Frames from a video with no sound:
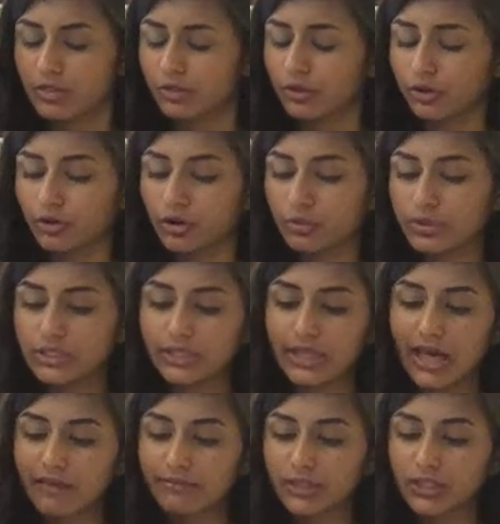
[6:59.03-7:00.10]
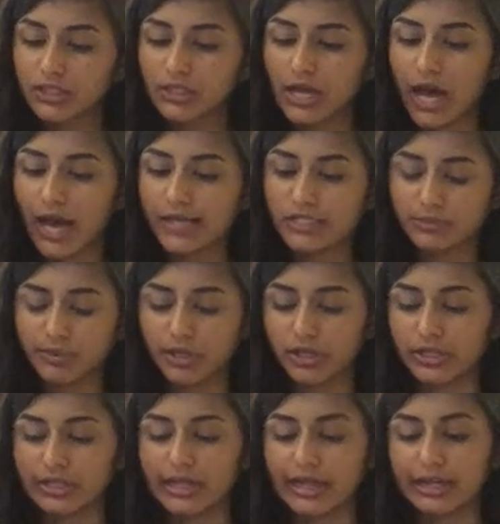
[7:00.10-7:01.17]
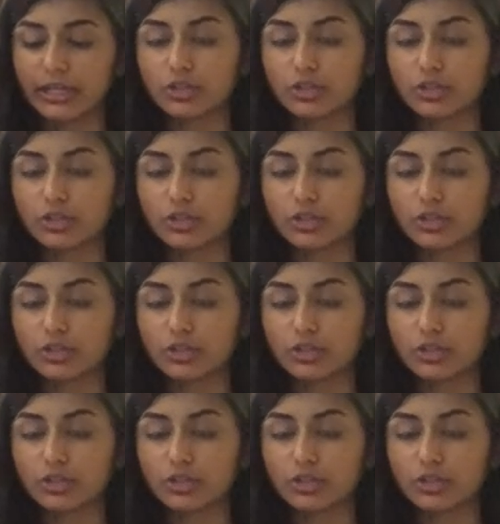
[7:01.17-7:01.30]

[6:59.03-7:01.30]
The girl was clever, high-spirited, and